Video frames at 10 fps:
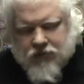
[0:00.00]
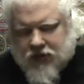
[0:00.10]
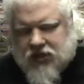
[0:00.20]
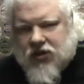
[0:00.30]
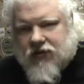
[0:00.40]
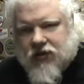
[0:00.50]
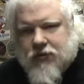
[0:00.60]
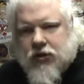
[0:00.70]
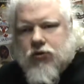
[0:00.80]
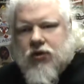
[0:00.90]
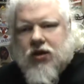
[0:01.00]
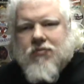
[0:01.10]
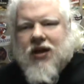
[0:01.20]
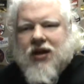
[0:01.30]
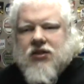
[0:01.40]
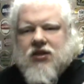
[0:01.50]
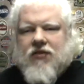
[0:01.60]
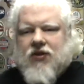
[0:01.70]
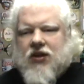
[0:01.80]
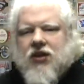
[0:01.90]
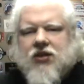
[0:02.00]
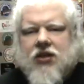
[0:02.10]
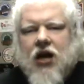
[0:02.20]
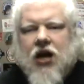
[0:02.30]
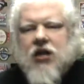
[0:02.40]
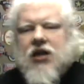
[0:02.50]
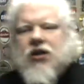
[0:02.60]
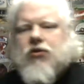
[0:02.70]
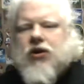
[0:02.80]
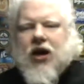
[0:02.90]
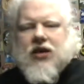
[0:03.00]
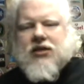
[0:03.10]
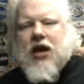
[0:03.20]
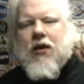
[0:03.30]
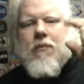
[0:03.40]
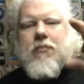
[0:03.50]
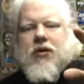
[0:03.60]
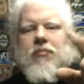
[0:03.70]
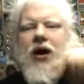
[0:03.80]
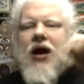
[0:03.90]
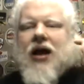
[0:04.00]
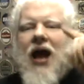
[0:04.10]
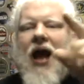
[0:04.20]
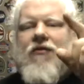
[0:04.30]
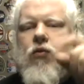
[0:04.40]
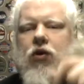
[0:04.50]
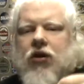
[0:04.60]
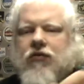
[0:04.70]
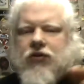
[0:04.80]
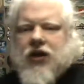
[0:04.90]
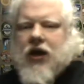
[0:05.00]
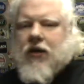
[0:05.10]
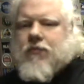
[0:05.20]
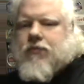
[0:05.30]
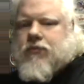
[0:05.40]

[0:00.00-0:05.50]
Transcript: But Silversmith, you keep making stuff like this. Thank you, guys. Bye-bye. Have a wonderful time.